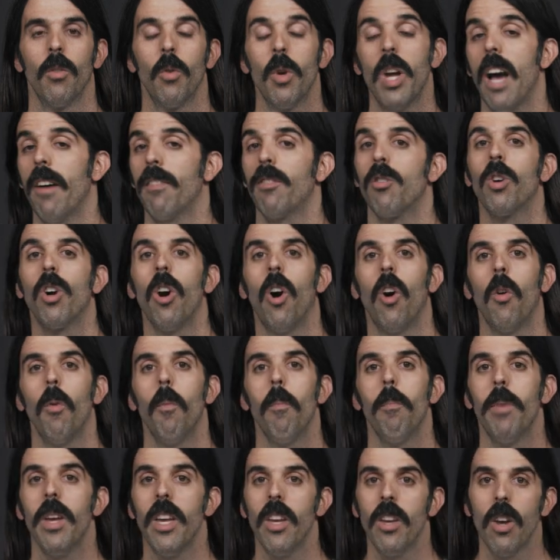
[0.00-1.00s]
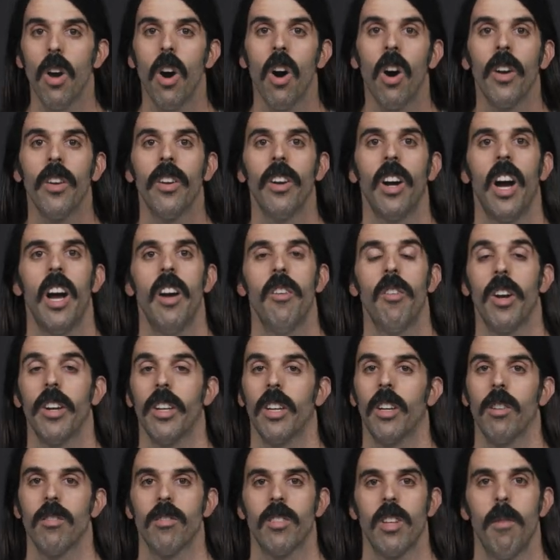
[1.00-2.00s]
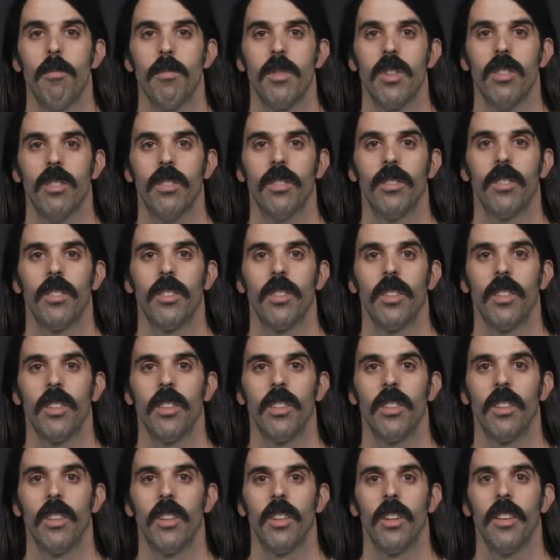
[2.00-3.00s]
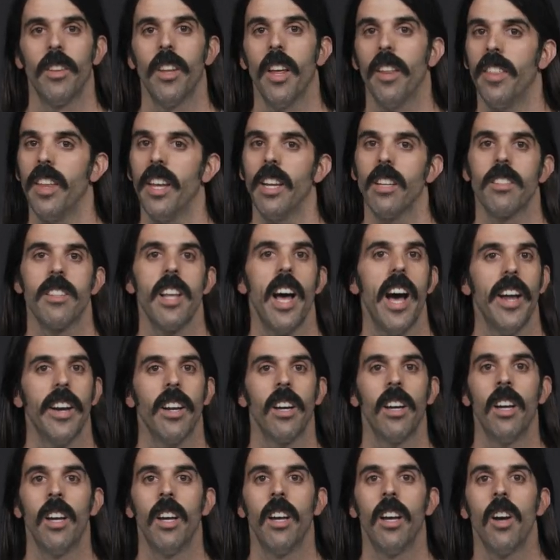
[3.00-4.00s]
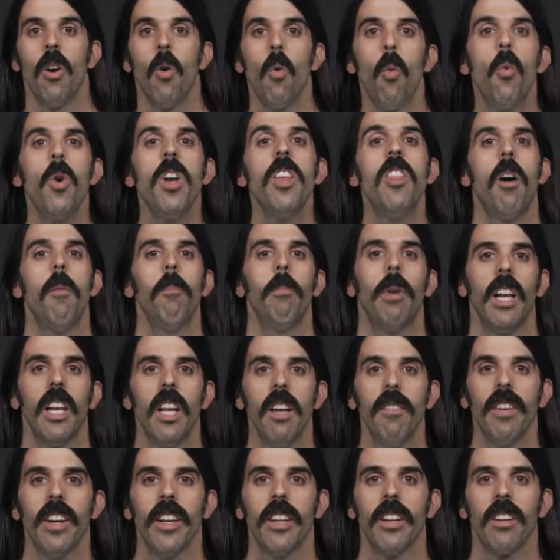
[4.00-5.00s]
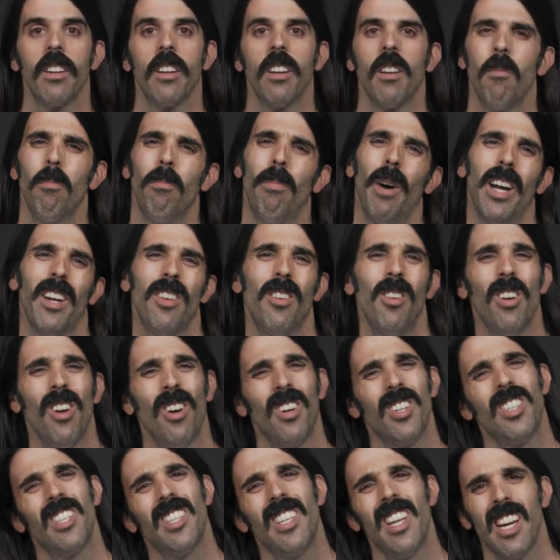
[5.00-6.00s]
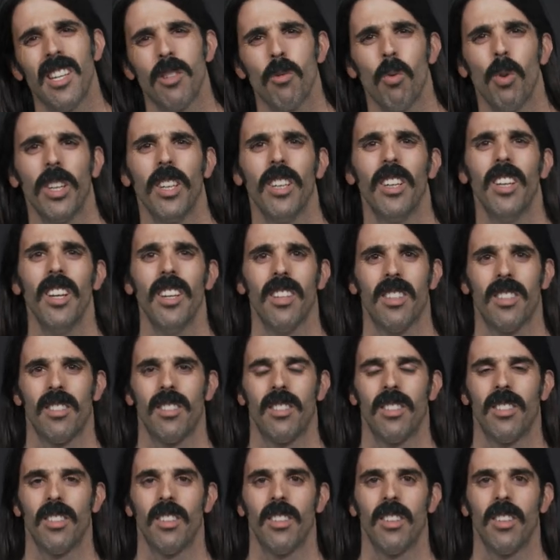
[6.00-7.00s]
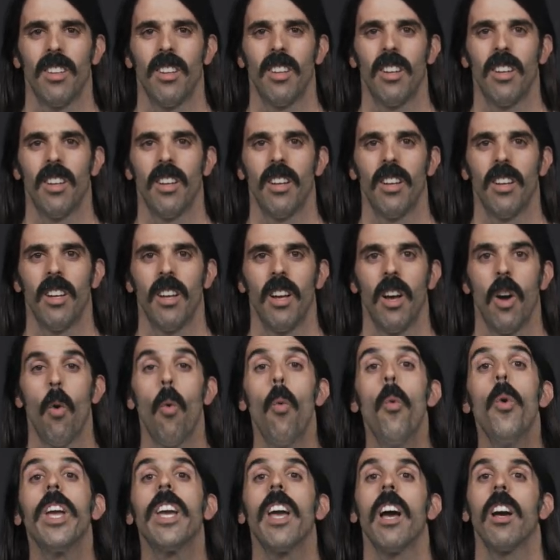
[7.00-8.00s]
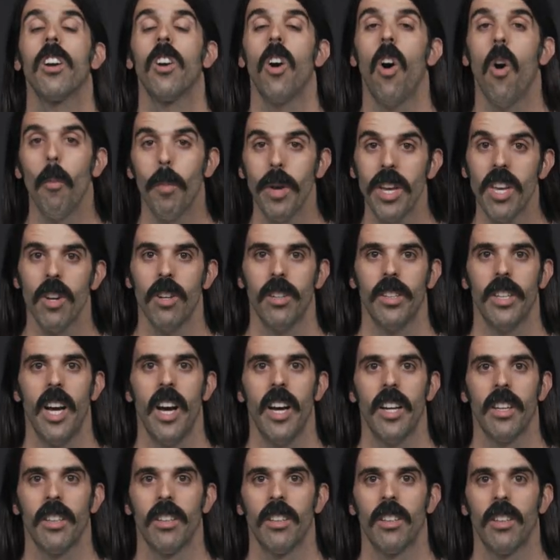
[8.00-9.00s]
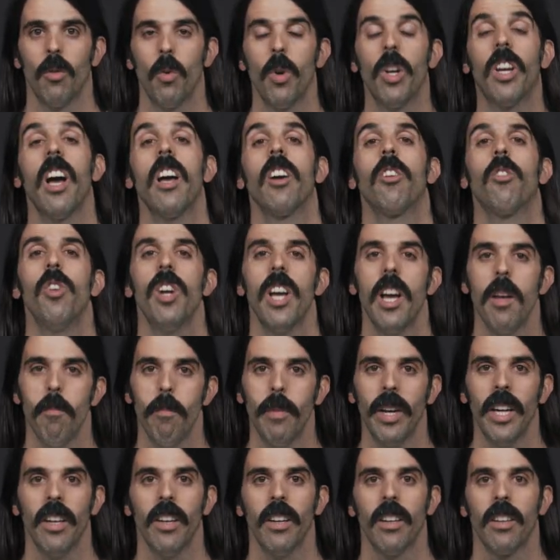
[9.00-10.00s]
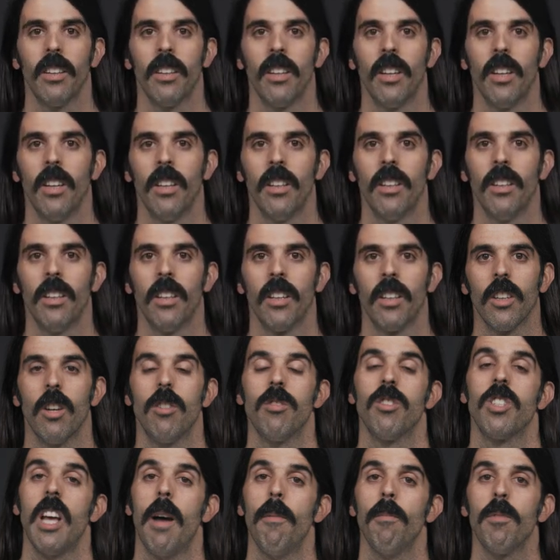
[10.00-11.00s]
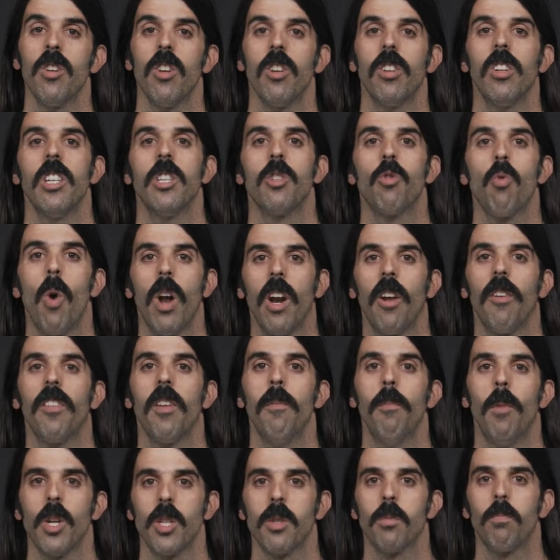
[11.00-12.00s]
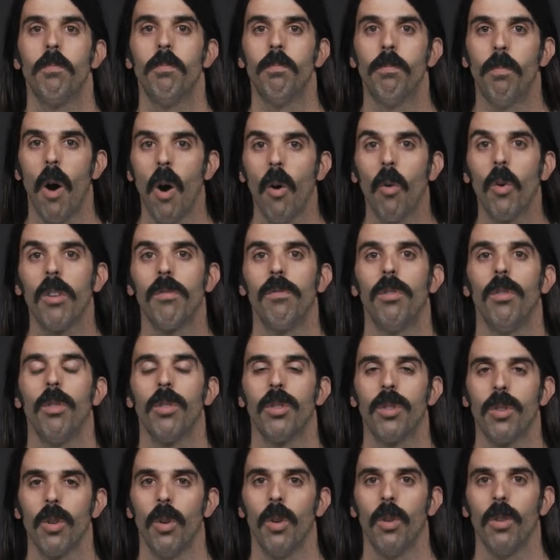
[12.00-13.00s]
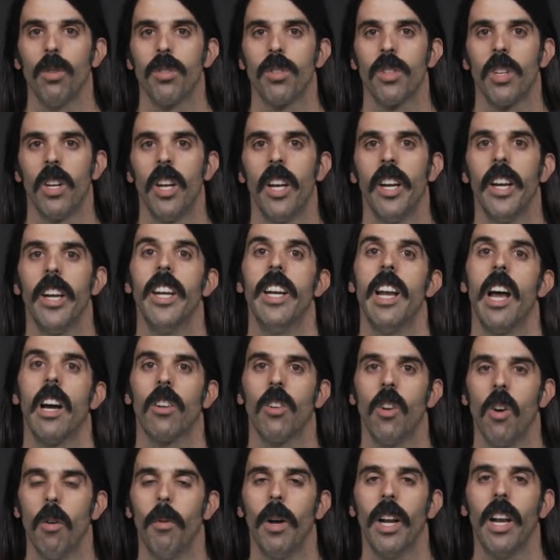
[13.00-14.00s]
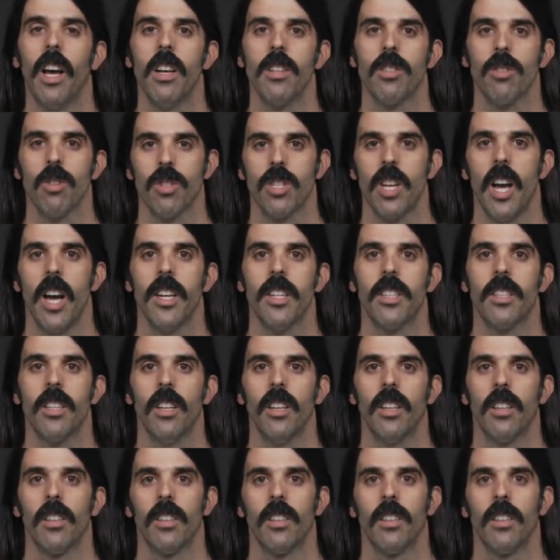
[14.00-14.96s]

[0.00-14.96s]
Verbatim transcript: We have to go beyond ironic consumption. The things that we don't believe in, but you know, it's just what it is. We can go beyond that. We can create meaning. Consumption is one of the most powerful tools in a globalized society.